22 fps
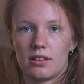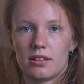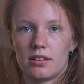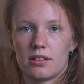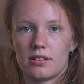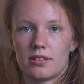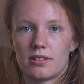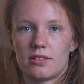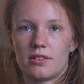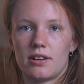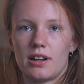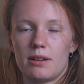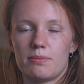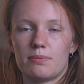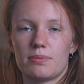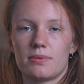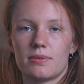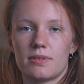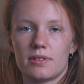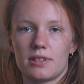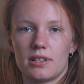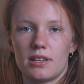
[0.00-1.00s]
the
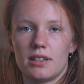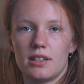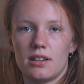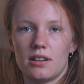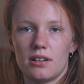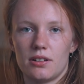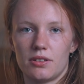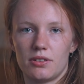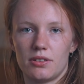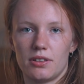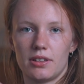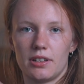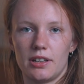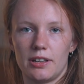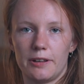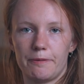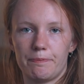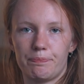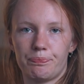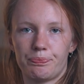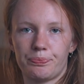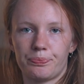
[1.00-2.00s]
stripes here on
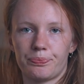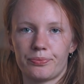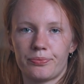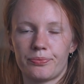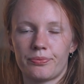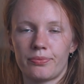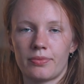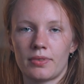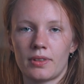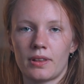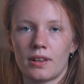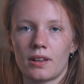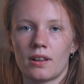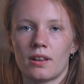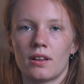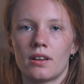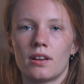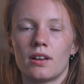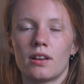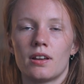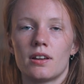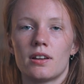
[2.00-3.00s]
the
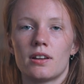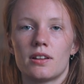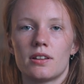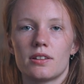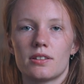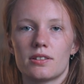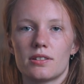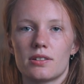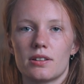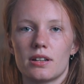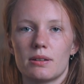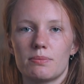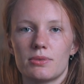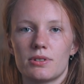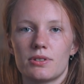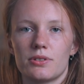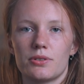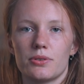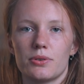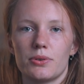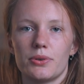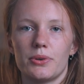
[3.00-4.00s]
straps
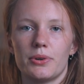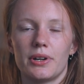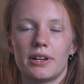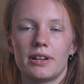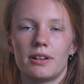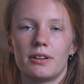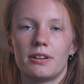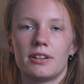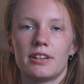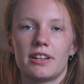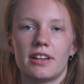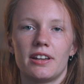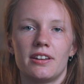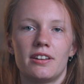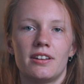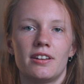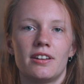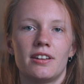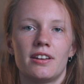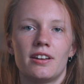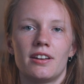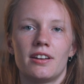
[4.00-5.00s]
too, and
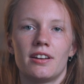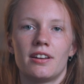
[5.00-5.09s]
then